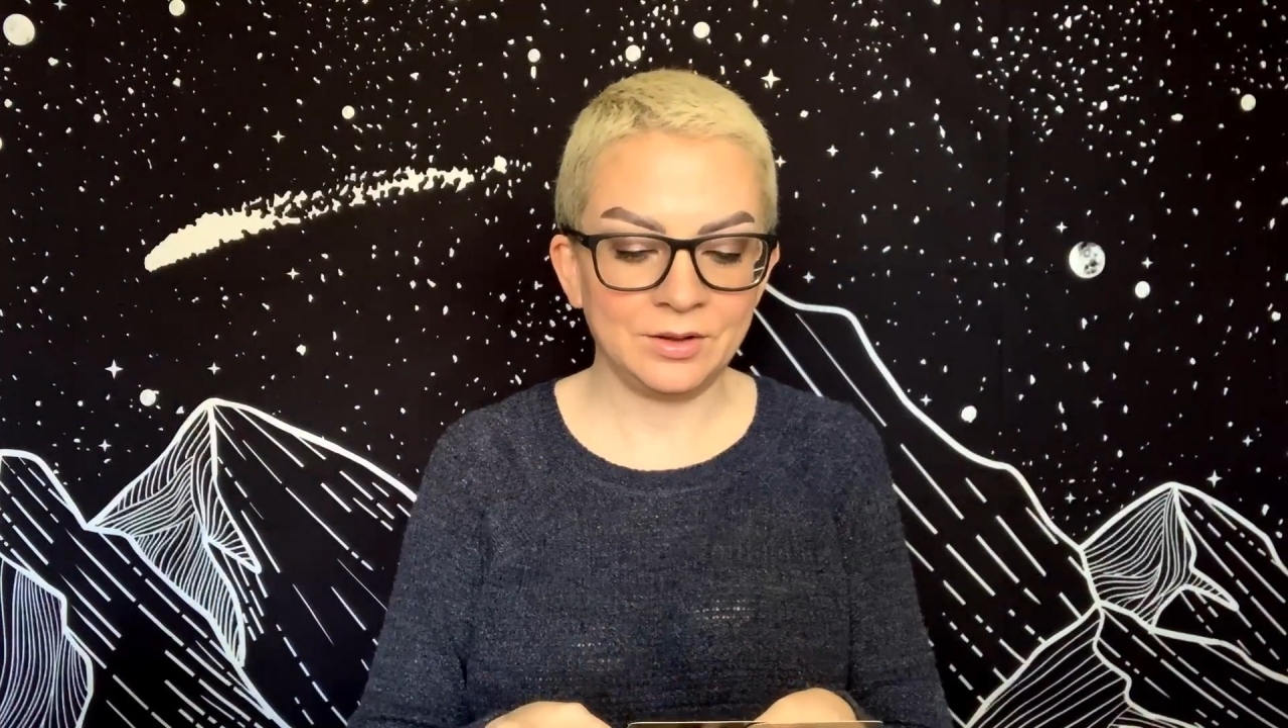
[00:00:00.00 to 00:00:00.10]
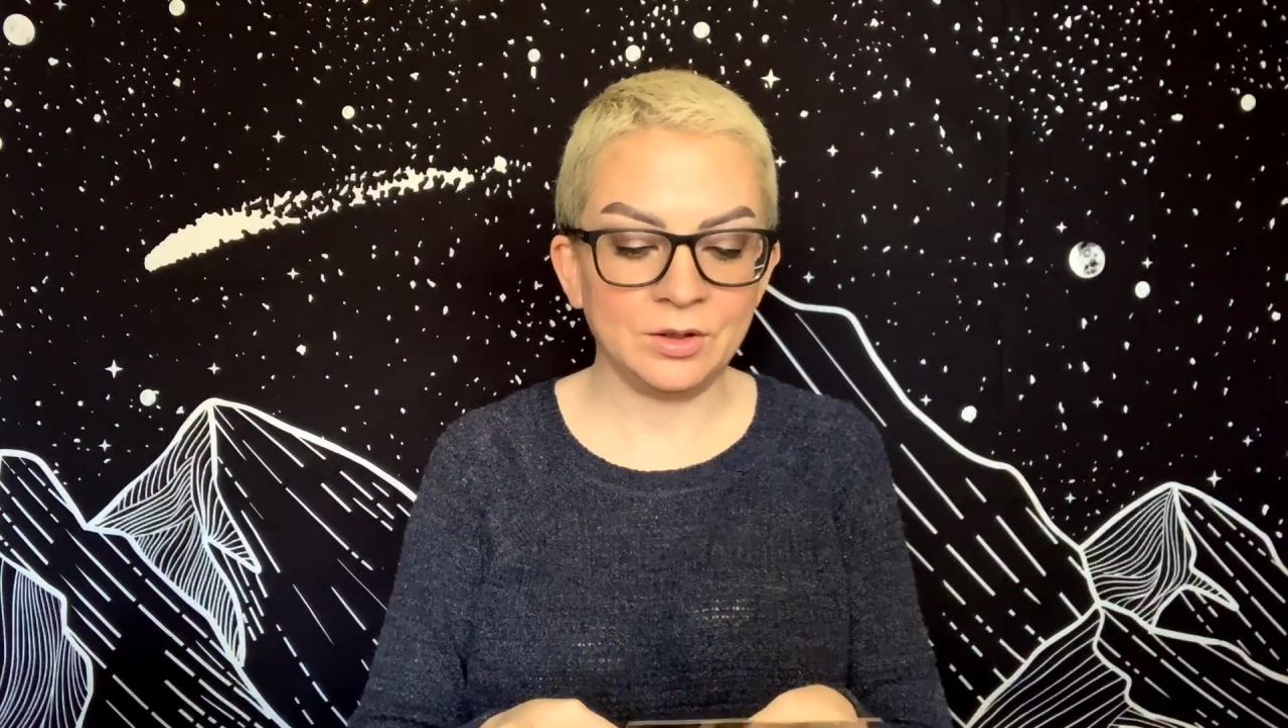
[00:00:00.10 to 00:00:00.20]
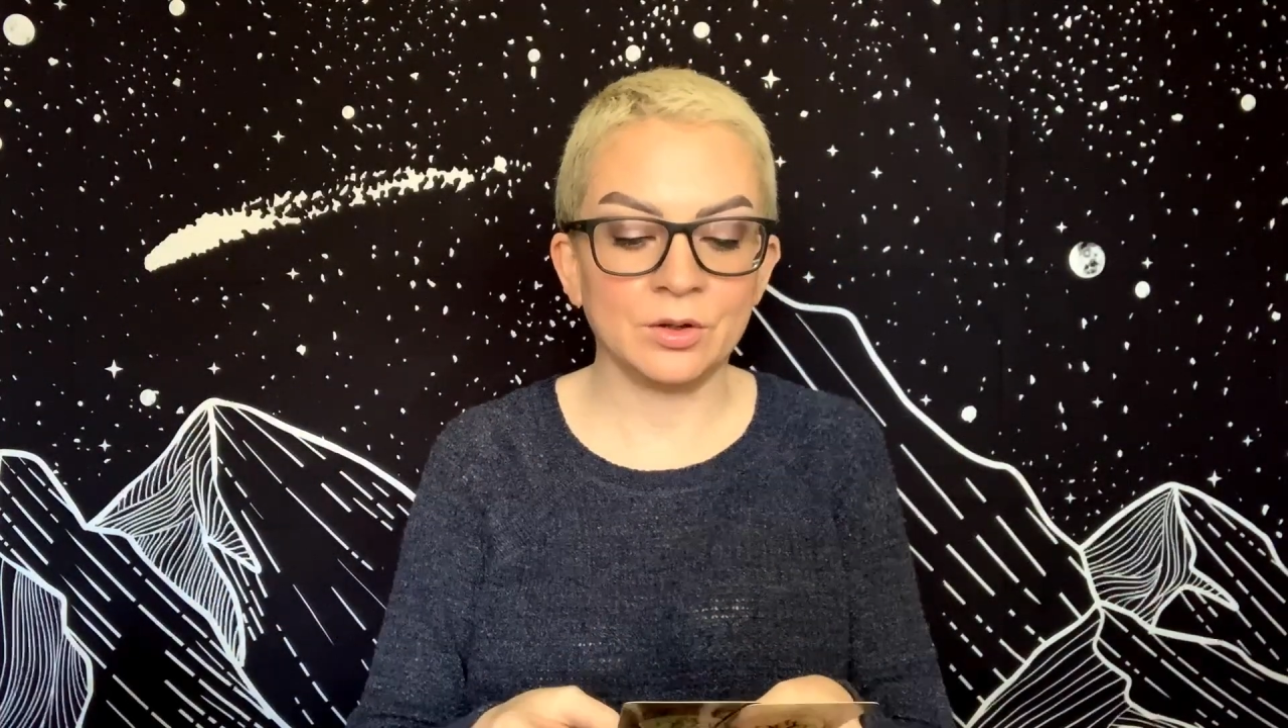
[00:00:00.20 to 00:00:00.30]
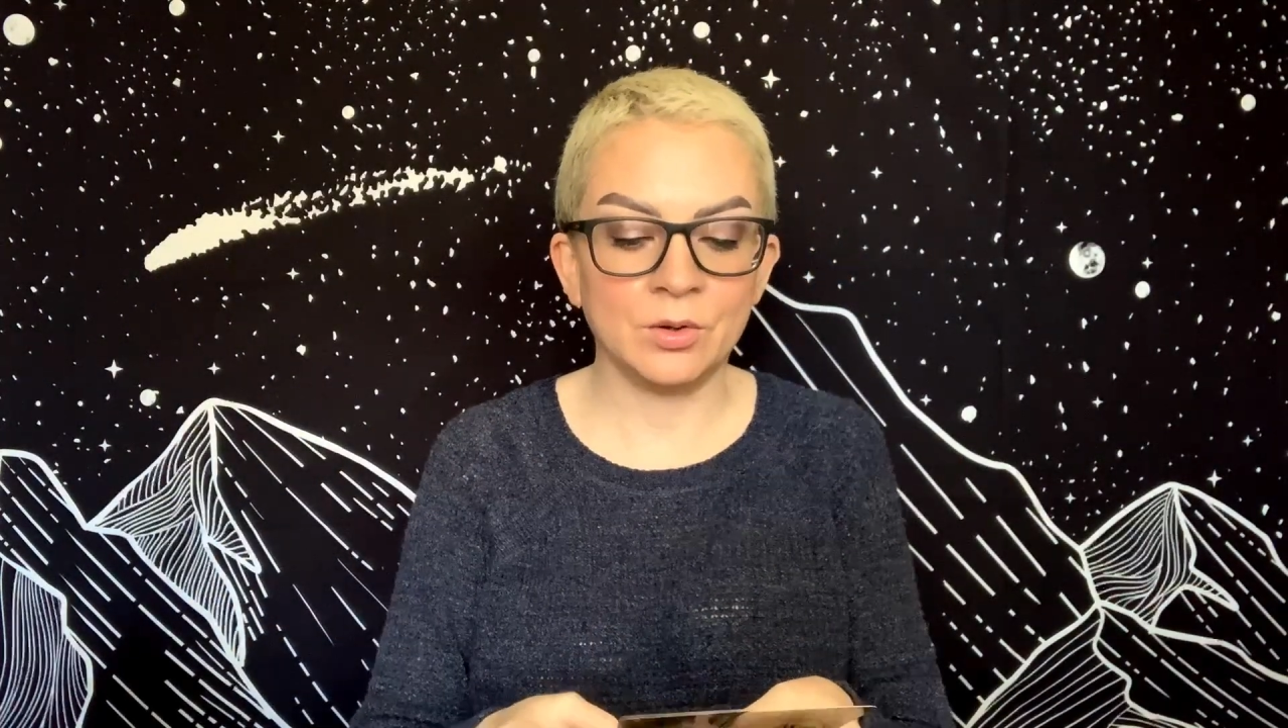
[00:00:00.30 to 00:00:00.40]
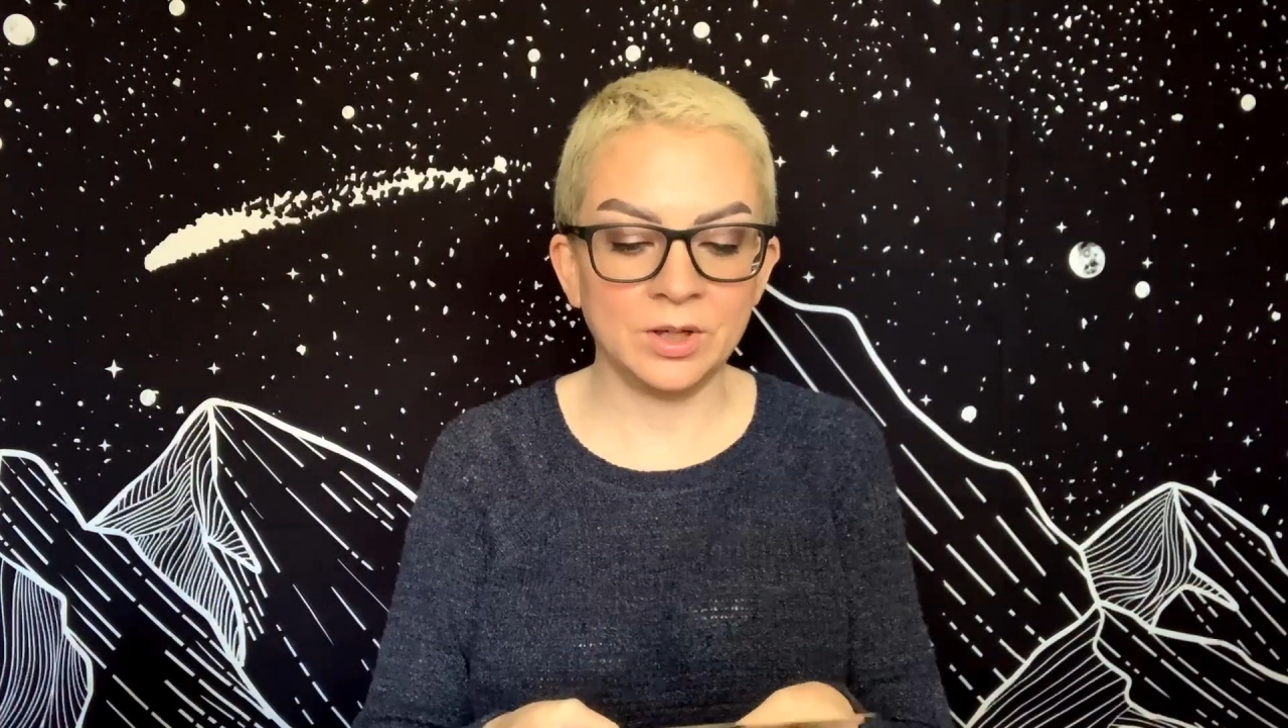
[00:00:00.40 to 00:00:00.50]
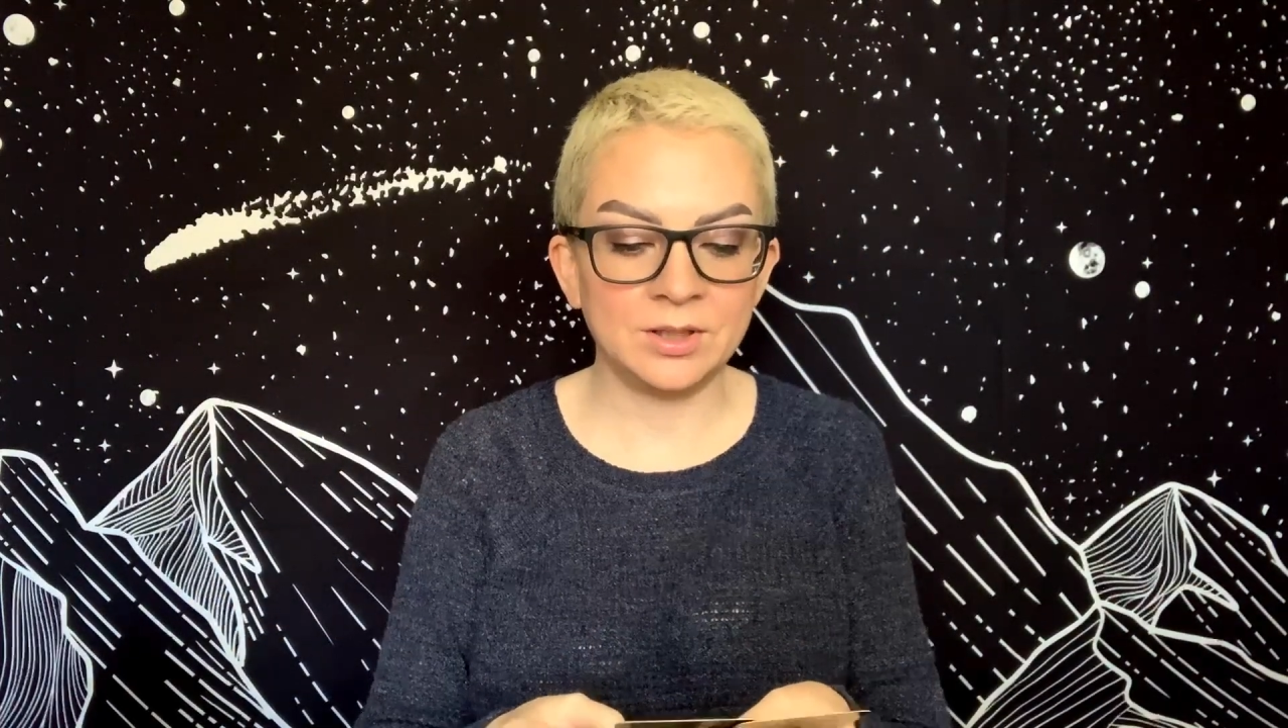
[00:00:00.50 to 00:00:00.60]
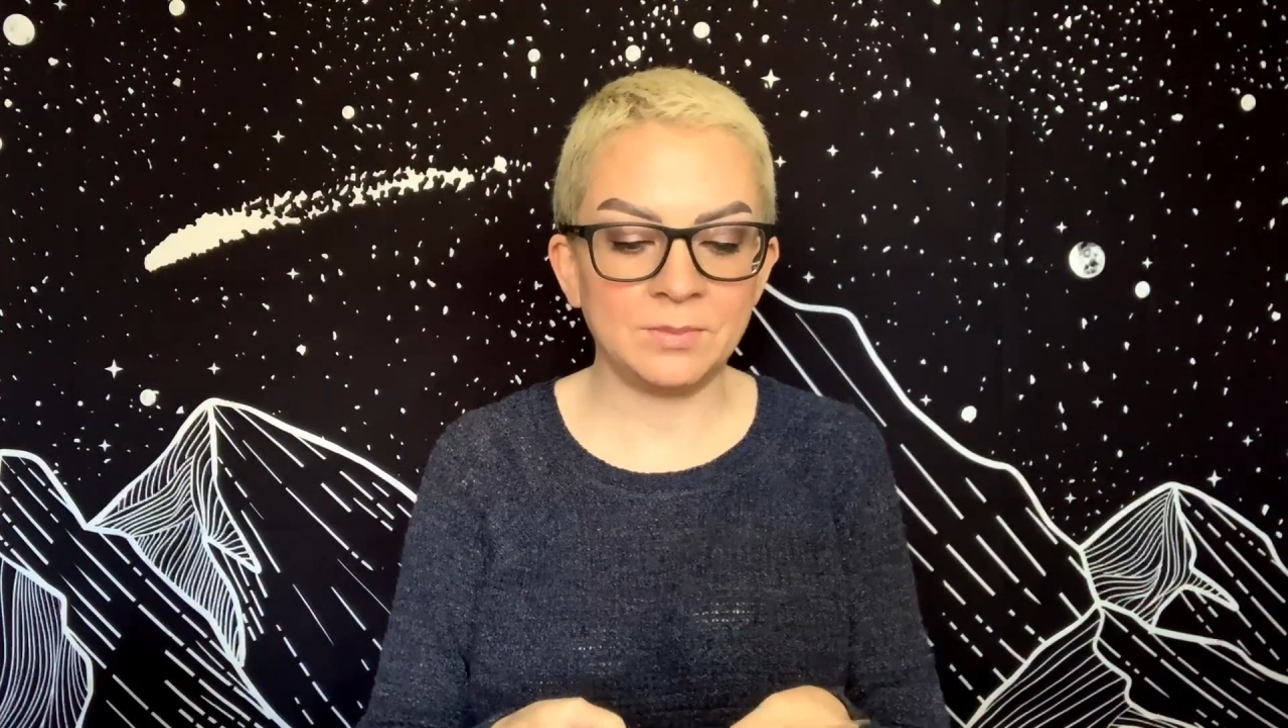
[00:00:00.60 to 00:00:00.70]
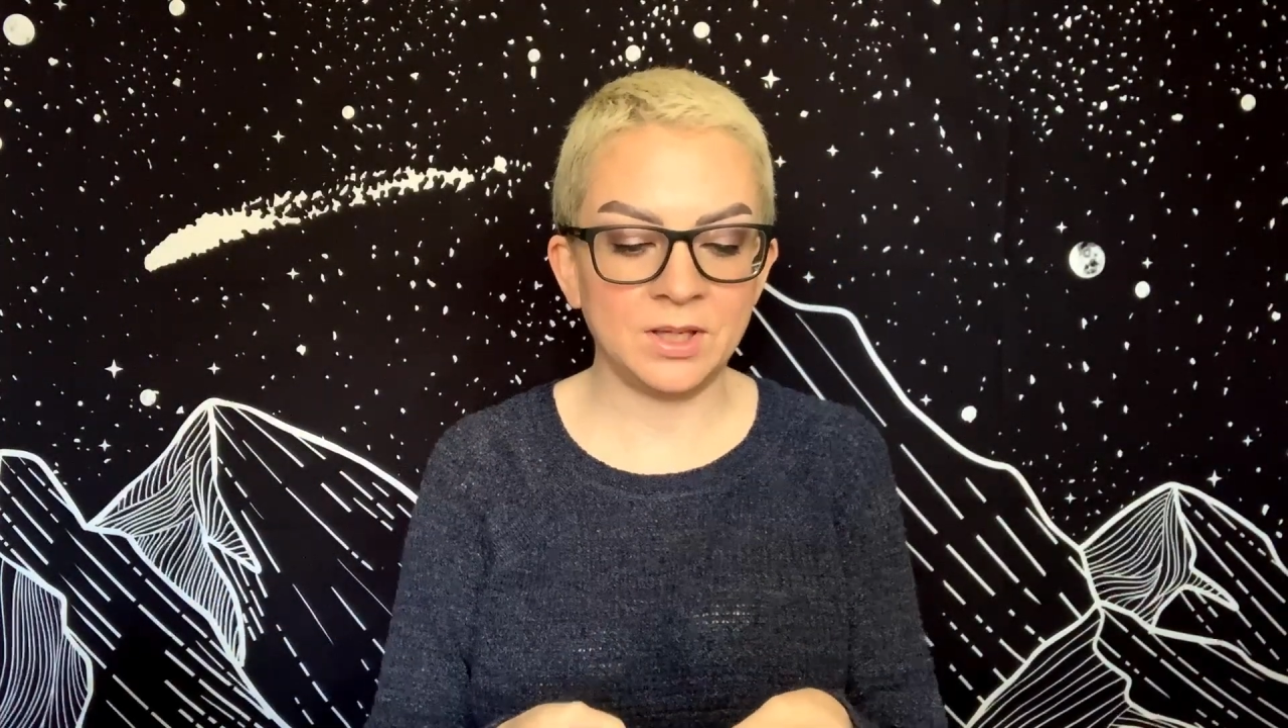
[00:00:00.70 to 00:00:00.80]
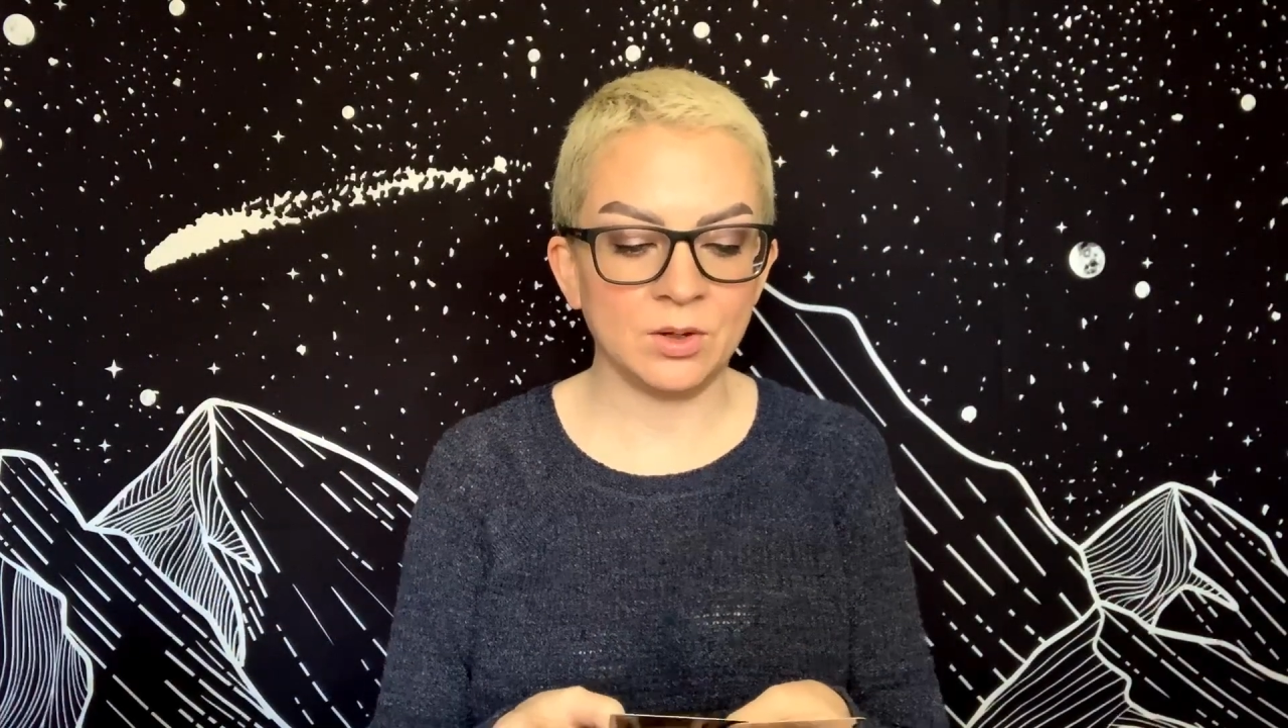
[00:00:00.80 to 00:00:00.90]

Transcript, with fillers: you're going to be